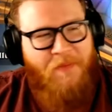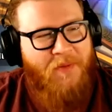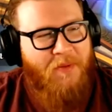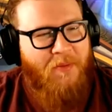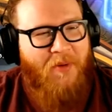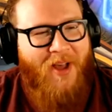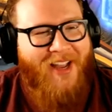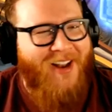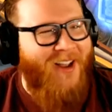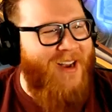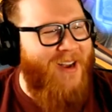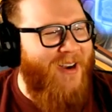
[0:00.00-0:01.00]
What
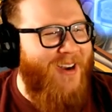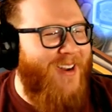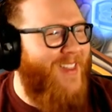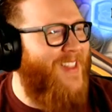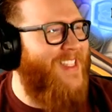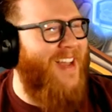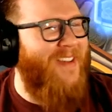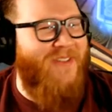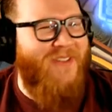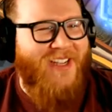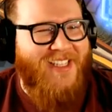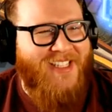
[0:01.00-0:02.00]
on earth,
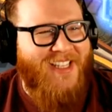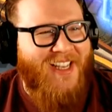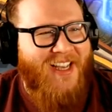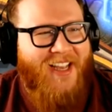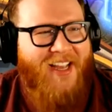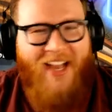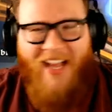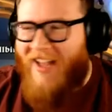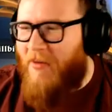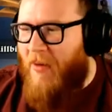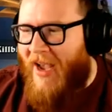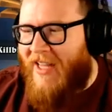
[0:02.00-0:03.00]
Zephyrus?
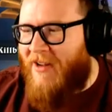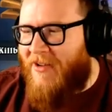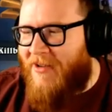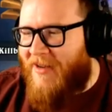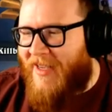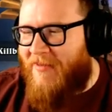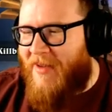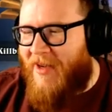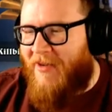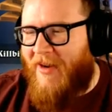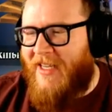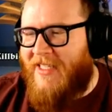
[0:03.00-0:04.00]
Why don't you give me
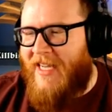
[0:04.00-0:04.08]
Crazed